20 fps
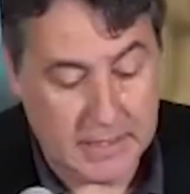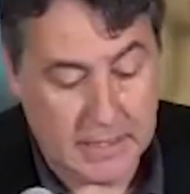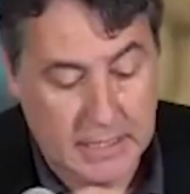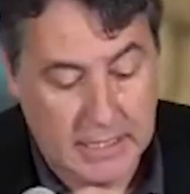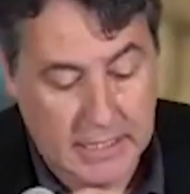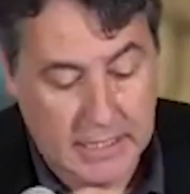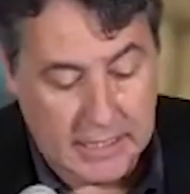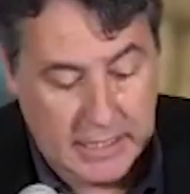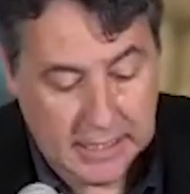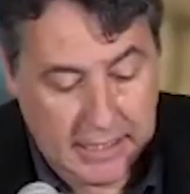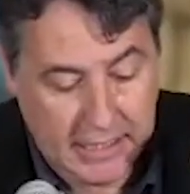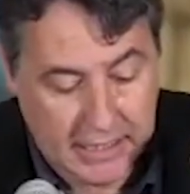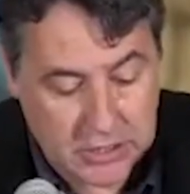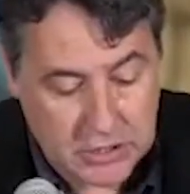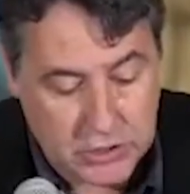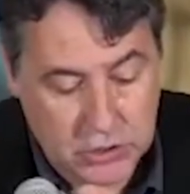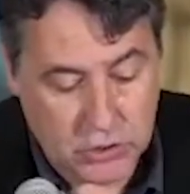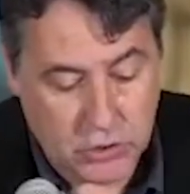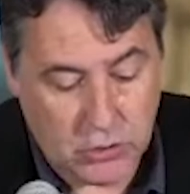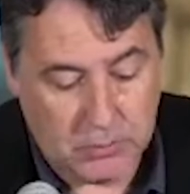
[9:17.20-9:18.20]
our forum
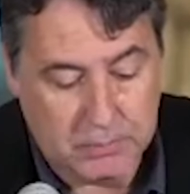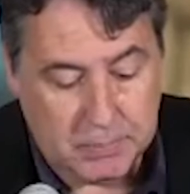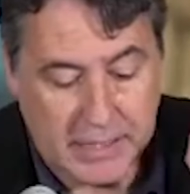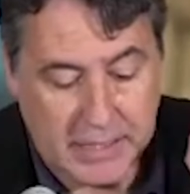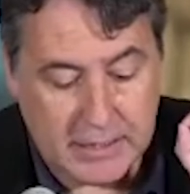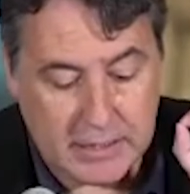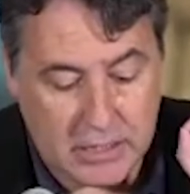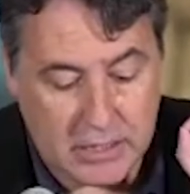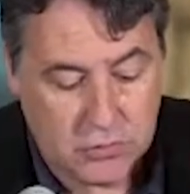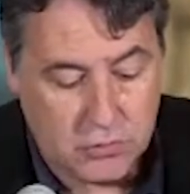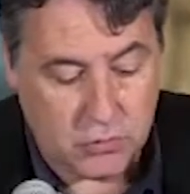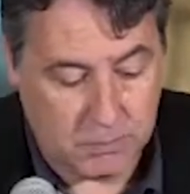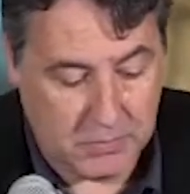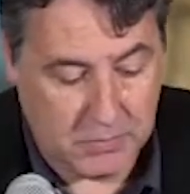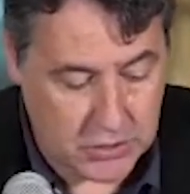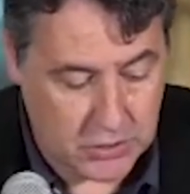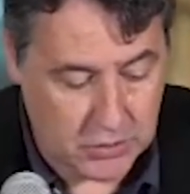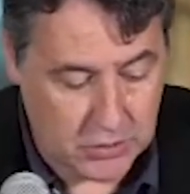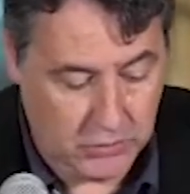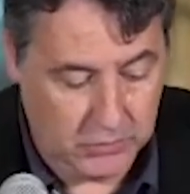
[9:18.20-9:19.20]
has a specific
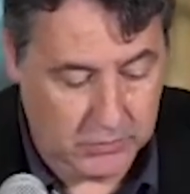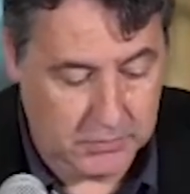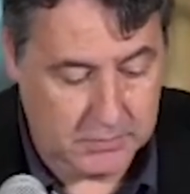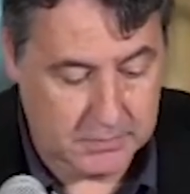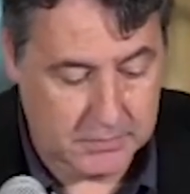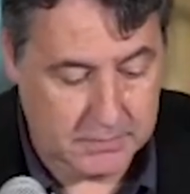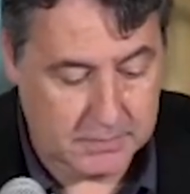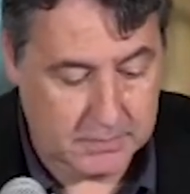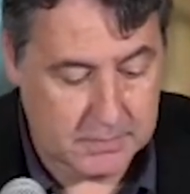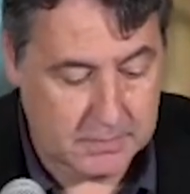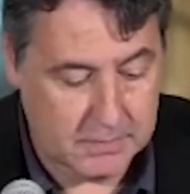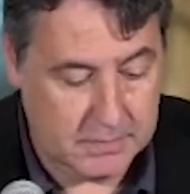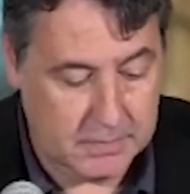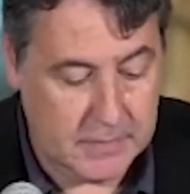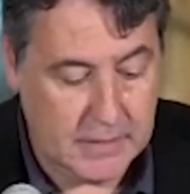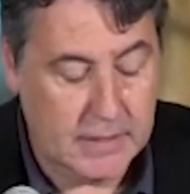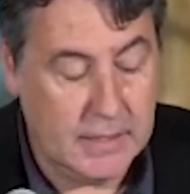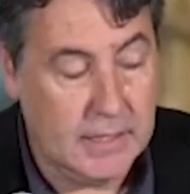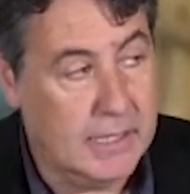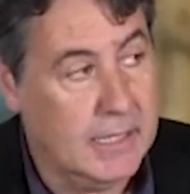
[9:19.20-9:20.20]
objective:
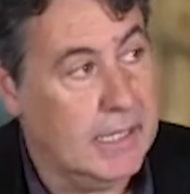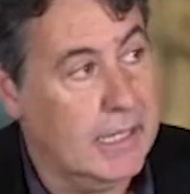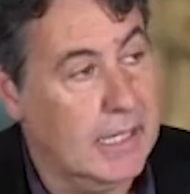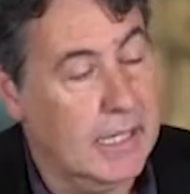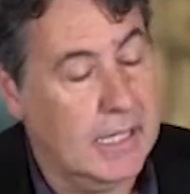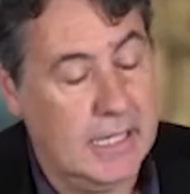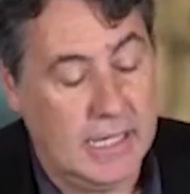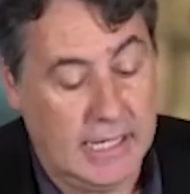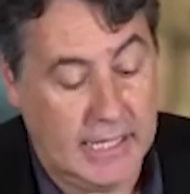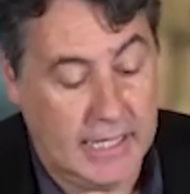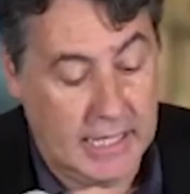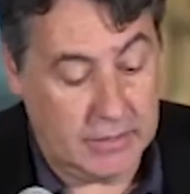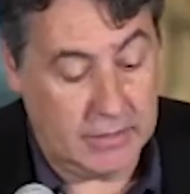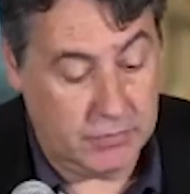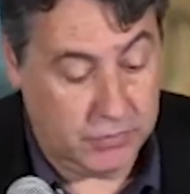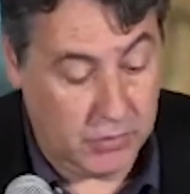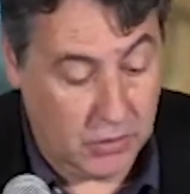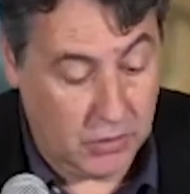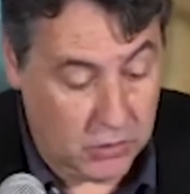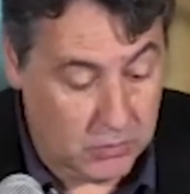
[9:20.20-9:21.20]
action towards
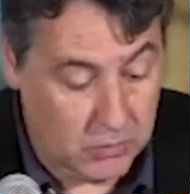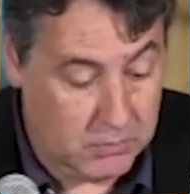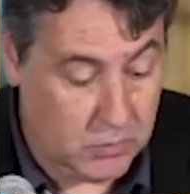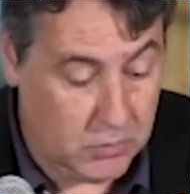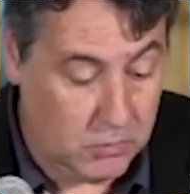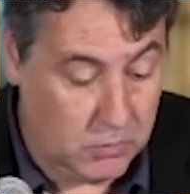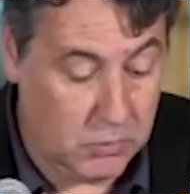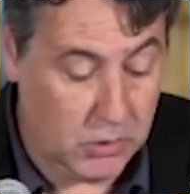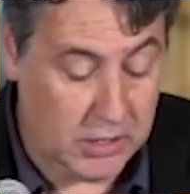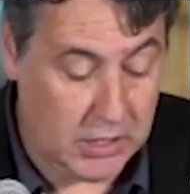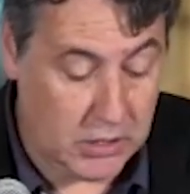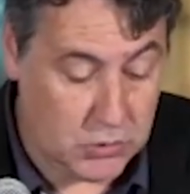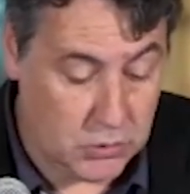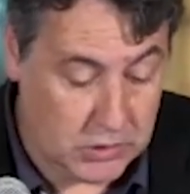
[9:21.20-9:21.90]
transformation.